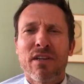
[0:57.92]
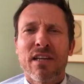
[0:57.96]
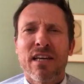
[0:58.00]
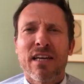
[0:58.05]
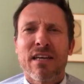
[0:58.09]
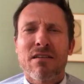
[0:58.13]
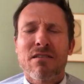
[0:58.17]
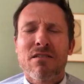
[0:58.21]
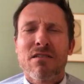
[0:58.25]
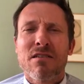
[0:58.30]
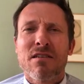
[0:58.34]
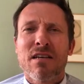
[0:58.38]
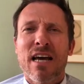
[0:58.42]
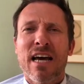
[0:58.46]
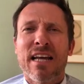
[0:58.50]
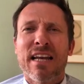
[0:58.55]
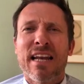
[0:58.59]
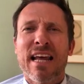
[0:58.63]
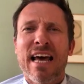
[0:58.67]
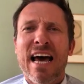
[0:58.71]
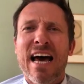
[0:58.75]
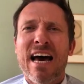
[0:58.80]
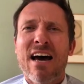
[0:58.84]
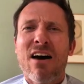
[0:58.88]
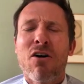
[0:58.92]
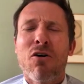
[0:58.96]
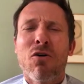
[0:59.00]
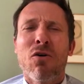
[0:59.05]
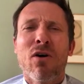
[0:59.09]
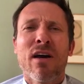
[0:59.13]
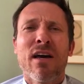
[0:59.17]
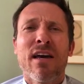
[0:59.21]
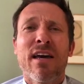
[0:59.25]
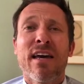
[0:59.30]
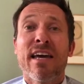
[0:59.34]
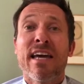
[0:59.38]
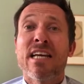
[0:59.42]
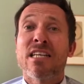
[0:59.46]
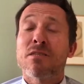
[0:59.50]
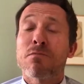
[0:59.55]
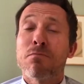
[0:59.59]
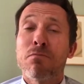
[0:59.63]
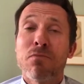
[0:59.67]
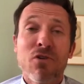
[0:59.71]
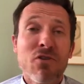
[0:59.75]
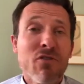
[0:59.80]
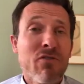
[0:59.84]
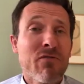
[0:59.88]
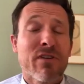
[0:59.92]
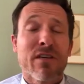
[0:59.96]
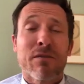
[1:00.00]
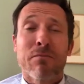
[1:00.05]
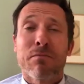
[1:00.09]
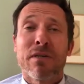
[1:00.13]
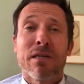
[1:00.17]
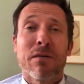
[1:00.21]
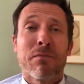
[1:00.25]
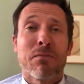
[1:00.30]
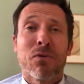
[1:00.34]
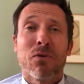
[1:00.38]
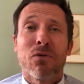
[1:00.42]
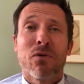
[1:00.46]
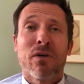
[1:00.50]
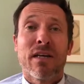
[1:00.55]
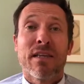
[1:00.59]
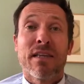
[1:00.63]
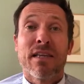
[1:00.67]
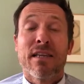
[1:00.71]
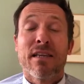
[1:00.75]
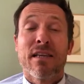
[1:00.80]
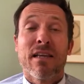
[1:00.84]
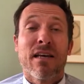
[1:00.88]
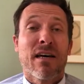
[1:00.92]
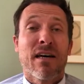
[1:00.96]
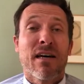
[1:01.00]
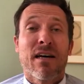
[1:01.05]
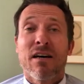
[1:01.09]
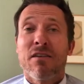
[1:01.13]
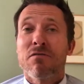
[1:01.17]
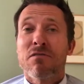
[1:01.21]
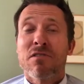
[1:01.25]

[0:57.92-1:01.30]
this and how it's moving people. And I'm